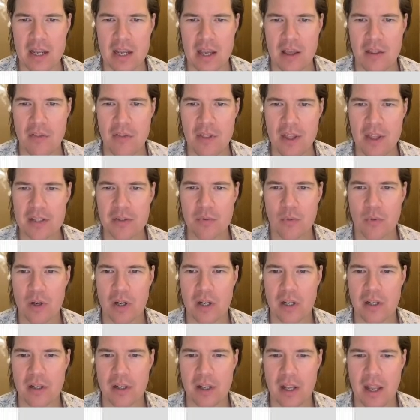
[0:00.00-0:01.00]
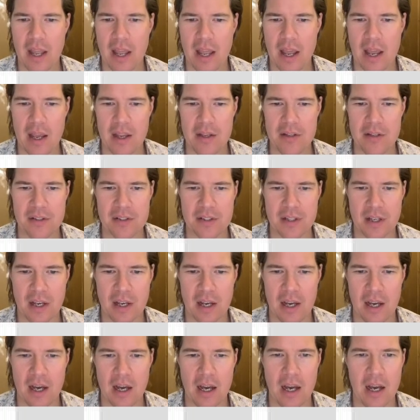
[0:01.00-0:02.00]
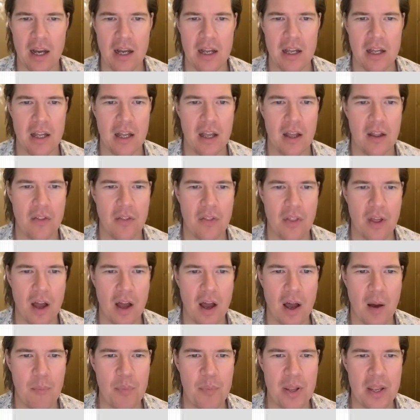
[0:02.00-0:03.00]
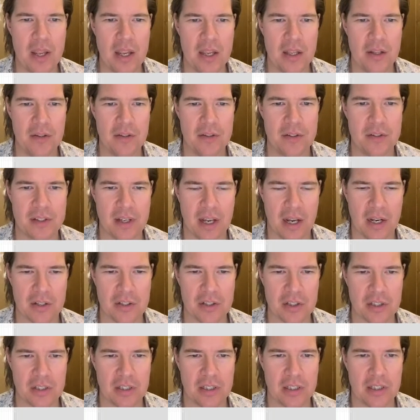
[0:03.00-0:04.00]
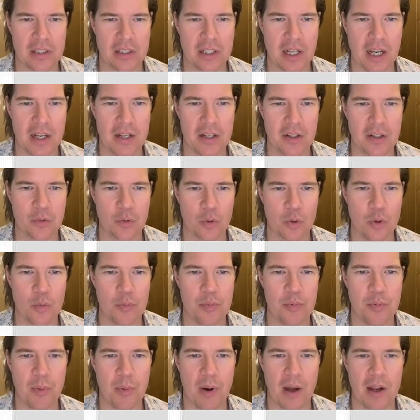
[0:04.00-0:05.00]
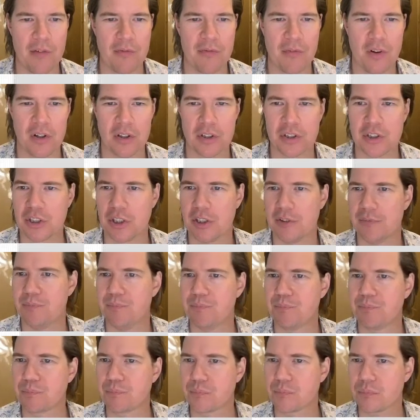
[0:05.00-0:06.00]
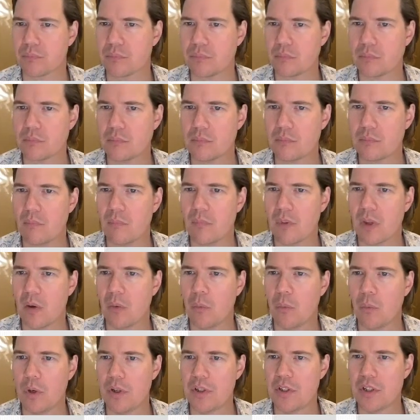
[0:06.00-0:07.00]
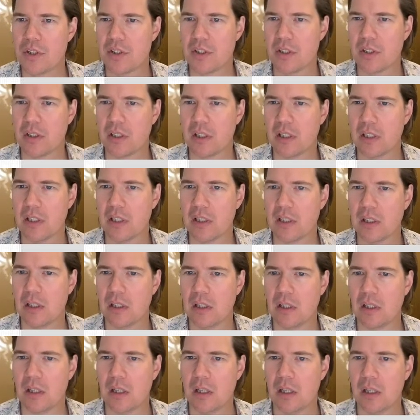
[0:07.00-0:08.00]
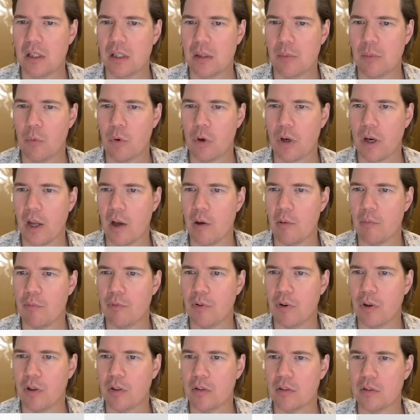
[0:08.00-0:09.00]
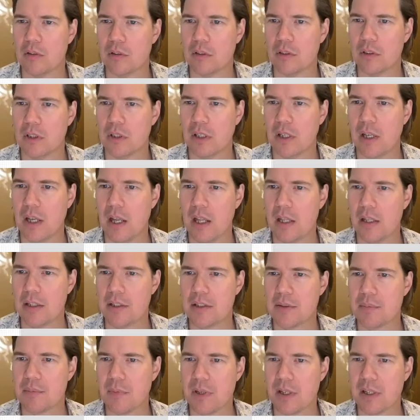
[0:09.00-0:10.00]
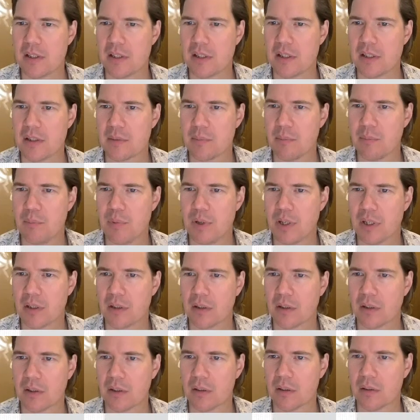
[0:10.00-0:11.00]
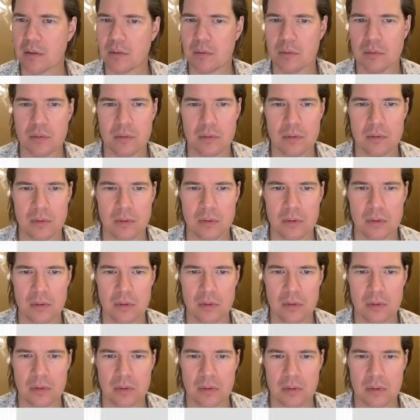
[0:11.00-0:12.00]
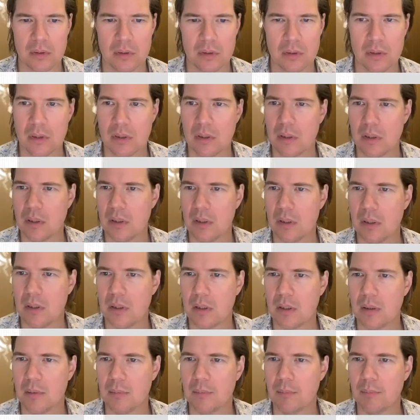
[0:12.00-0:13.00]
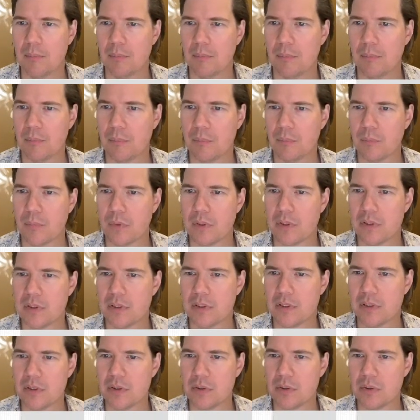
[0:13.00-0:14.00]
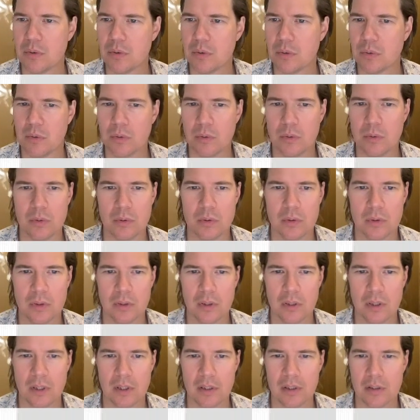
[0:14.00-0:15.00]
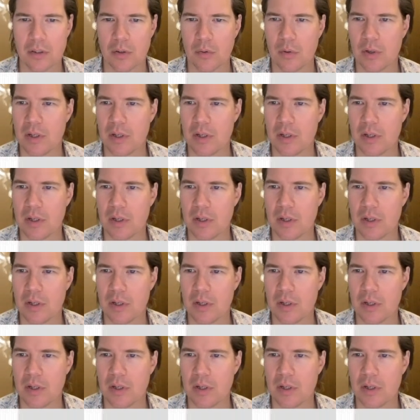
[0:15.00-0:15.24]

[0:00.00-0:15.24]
this one has the pins actually kind of grouped by function, which is a little more helpful. And let's make this bigger. Let's do, I don't know what